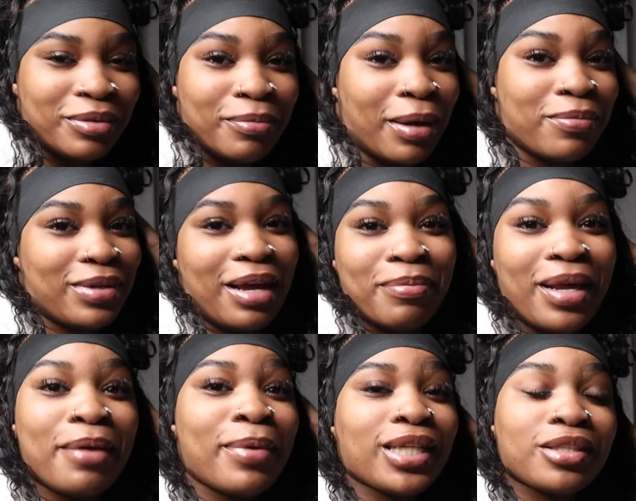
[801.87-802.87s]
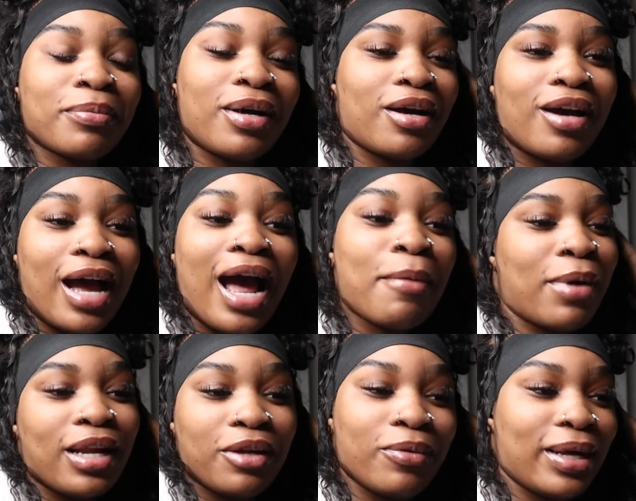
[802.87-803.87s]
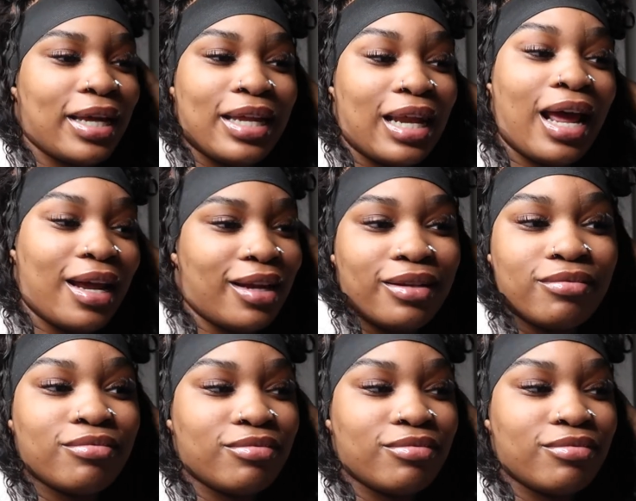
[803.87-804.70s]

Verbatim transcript: But when I played basketball, I probably weighed like